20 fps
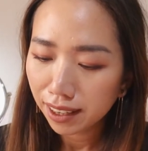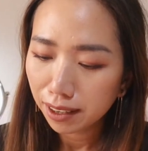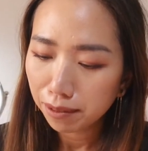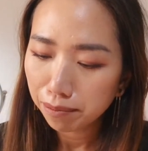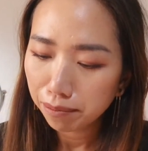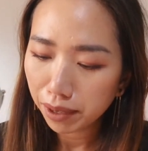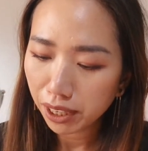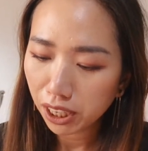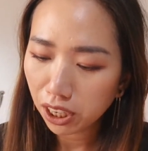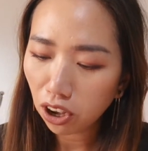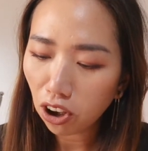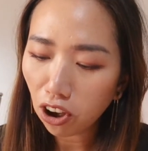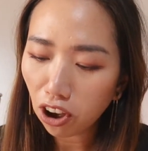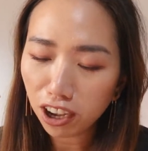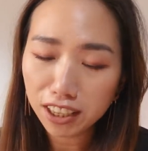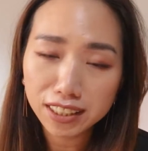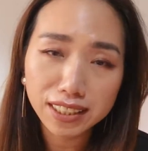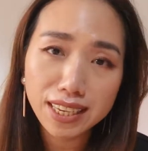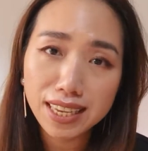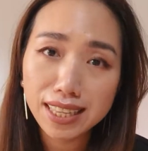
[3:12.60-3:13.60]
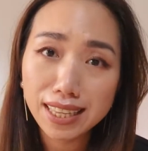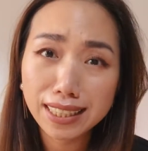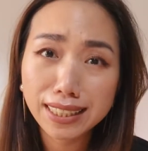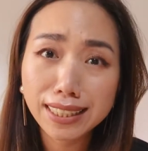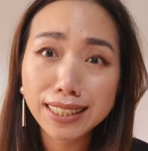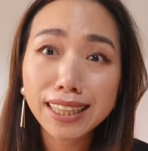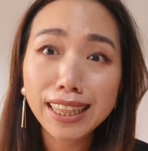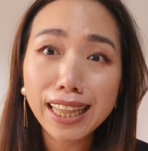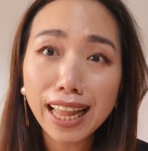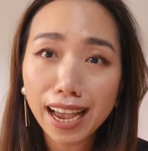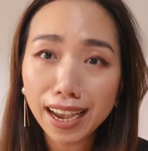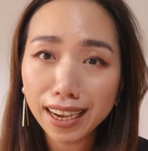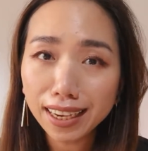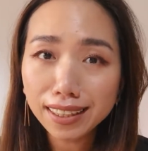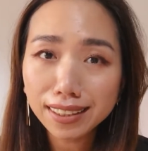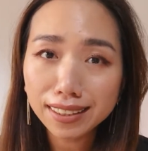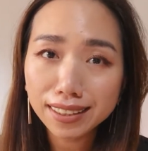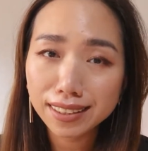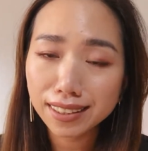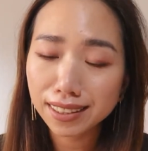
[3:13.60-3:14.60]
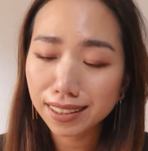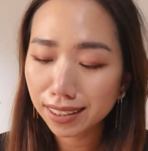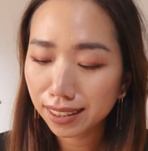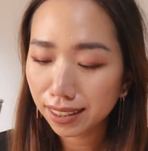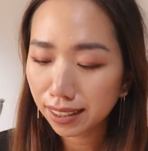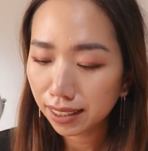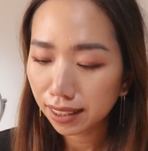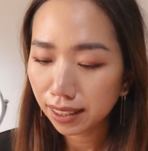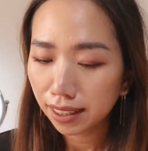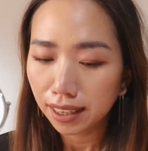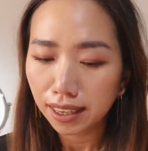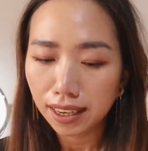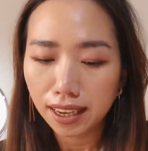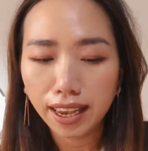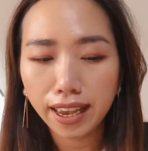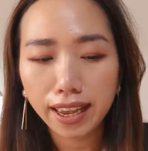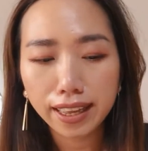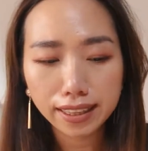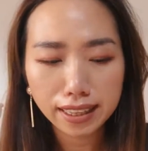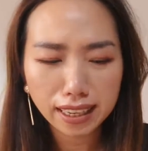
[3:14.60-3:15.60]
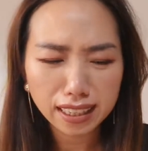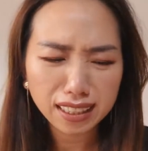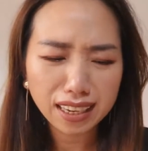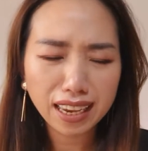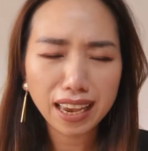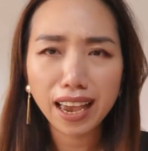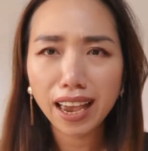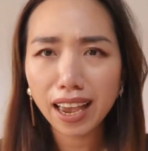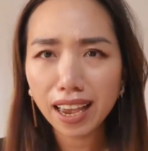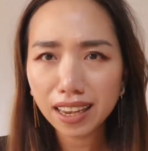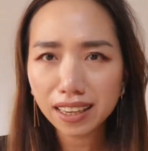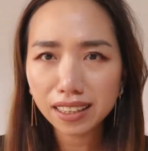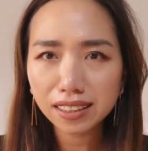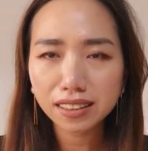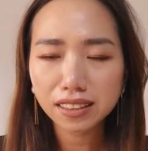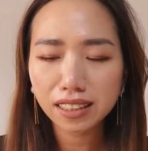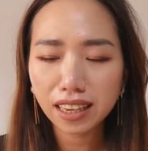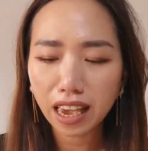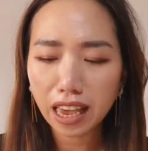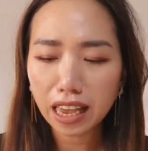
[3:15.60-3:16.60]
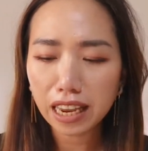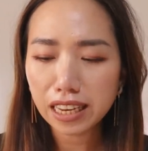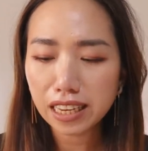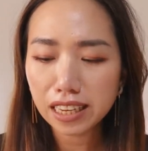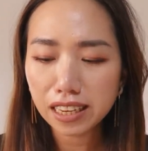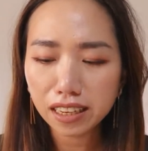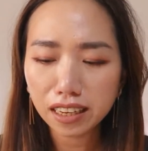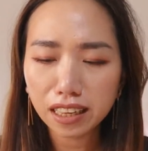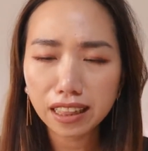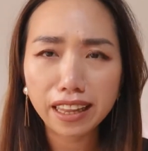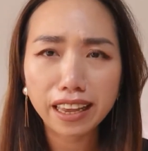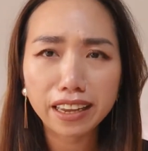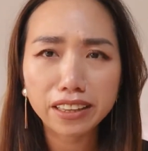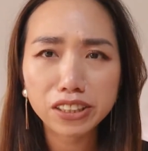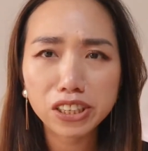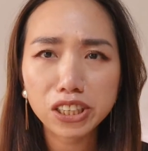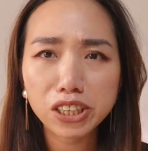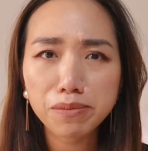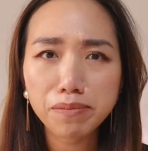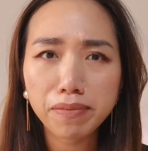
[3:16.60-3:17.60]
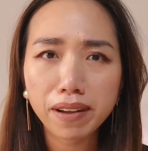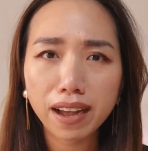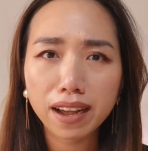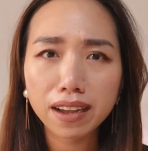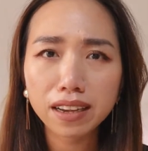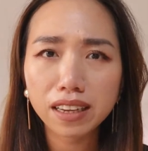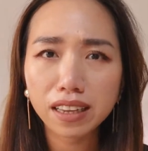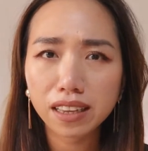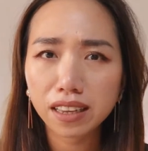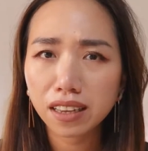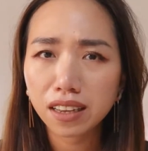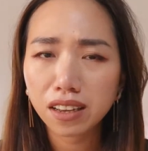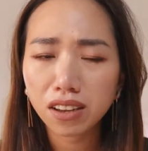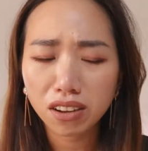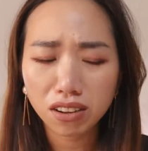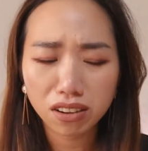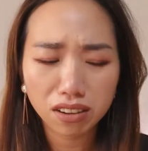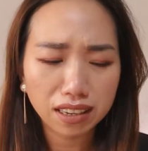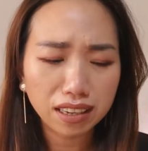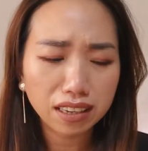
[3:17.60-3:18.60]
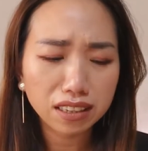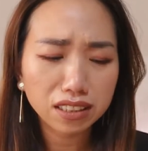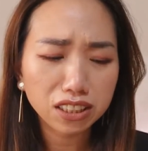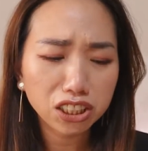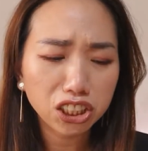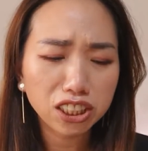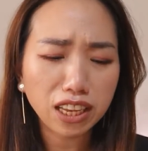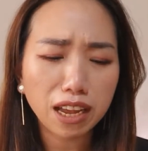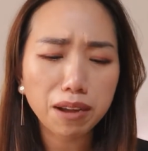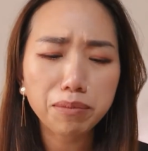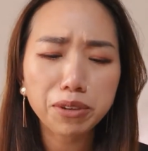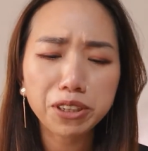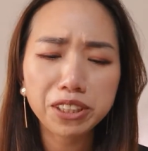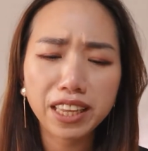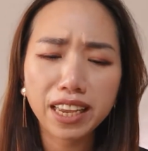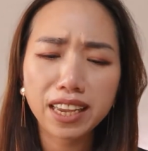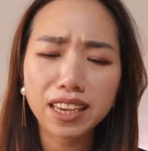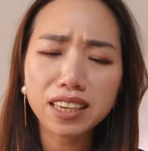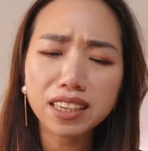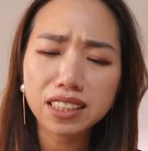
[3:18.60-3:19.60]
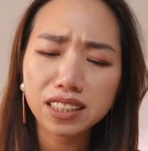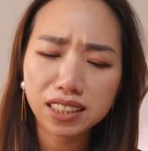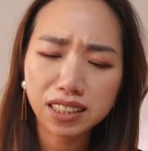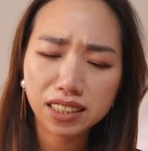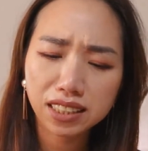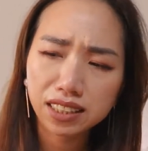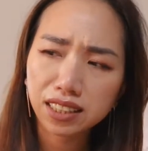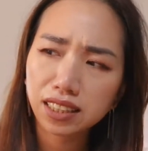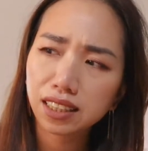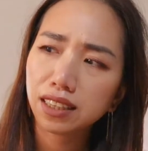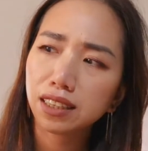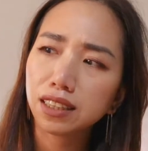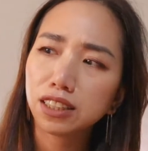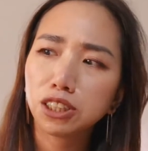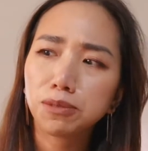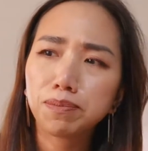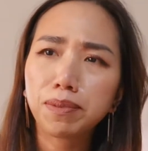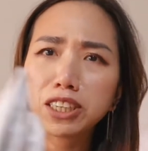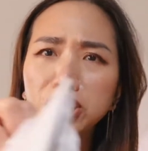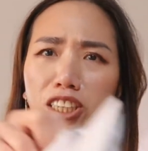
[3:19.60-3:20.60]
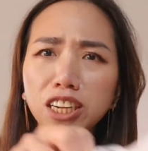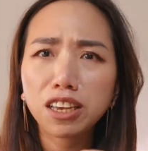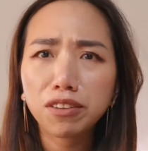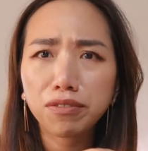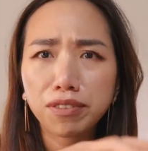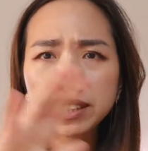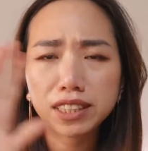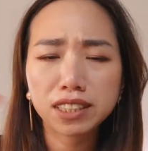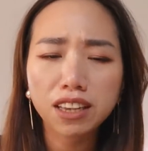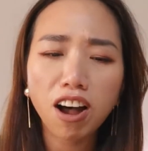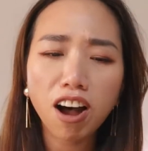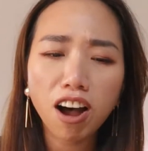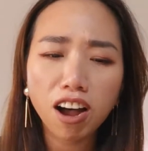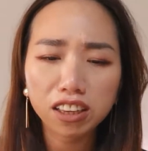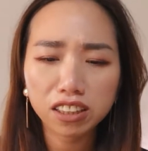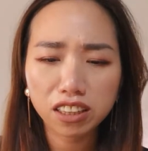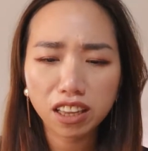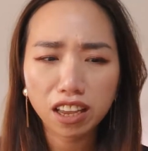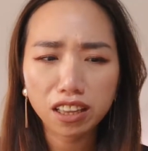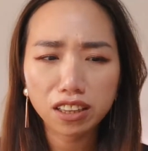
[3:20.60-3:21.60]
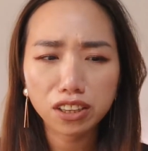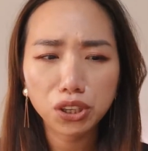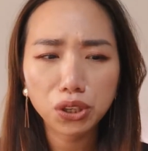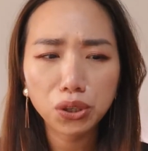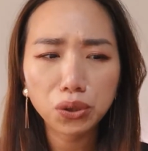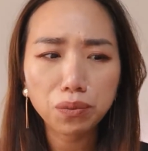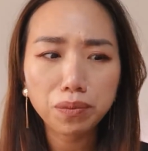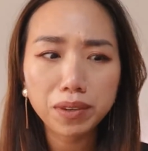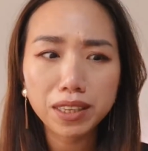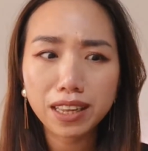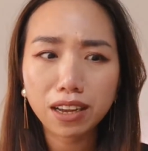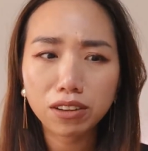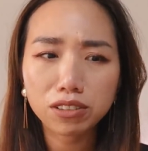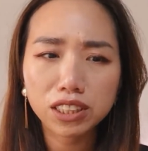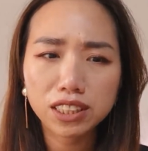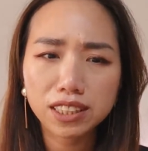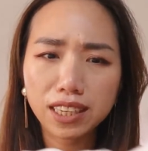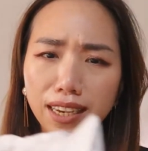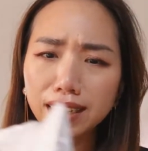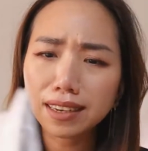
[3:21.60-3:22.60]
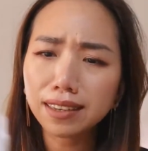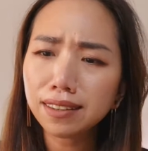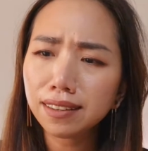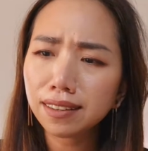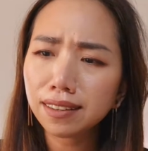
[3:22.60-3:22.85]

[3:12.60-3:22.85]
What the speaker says: because it is light. And I hate carrying a leather bag in the summer days, especially if it's hot and humid outside.